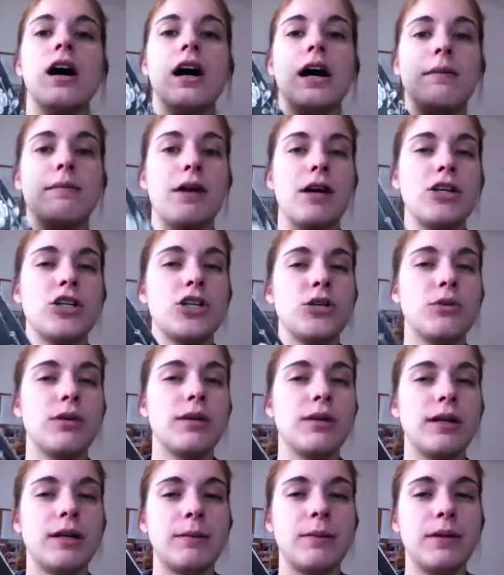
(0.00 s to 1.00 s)
I'm not sure what
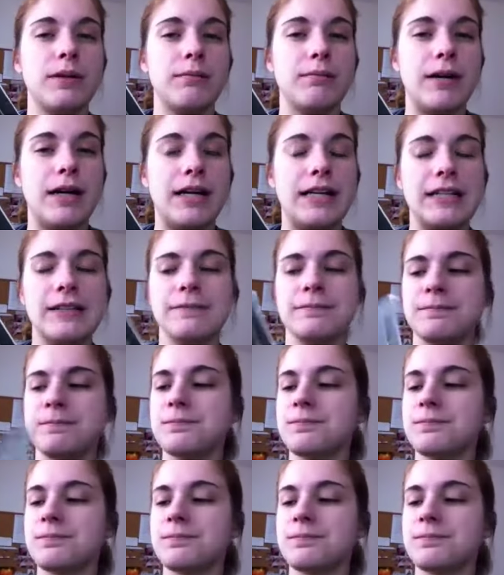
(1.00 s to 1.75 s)
I'm going to put in mine.